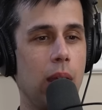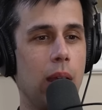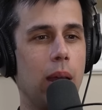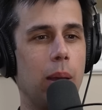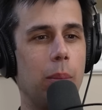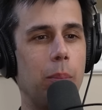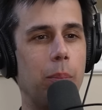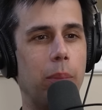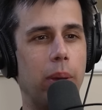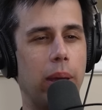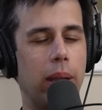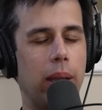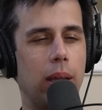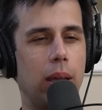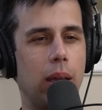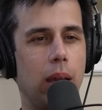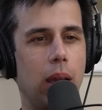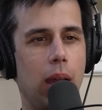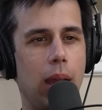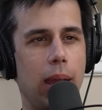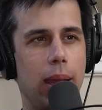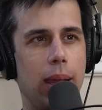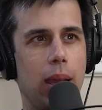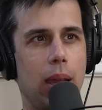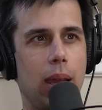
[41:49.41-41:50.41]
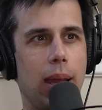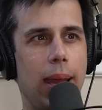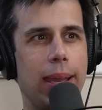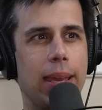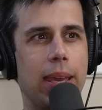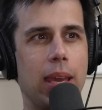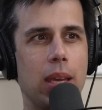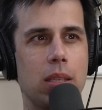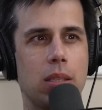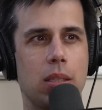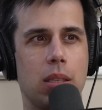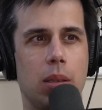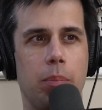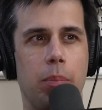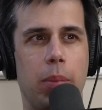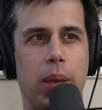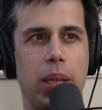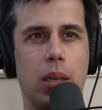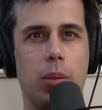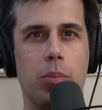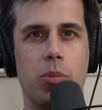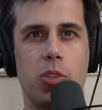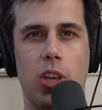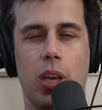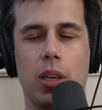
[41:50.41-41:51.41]
Yeah. But uh, I, I guess the
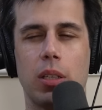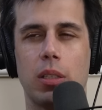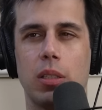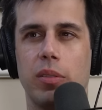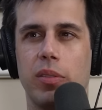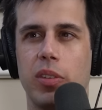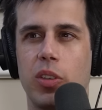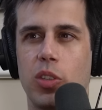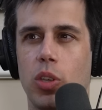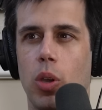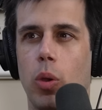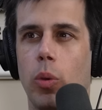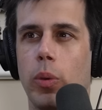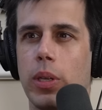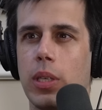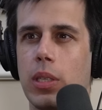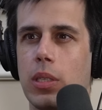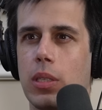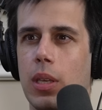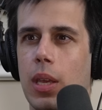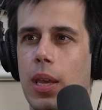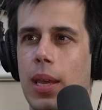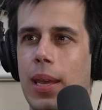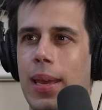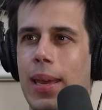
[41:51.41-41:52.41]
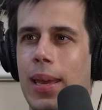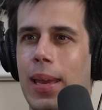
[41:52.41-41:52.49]
main objective is always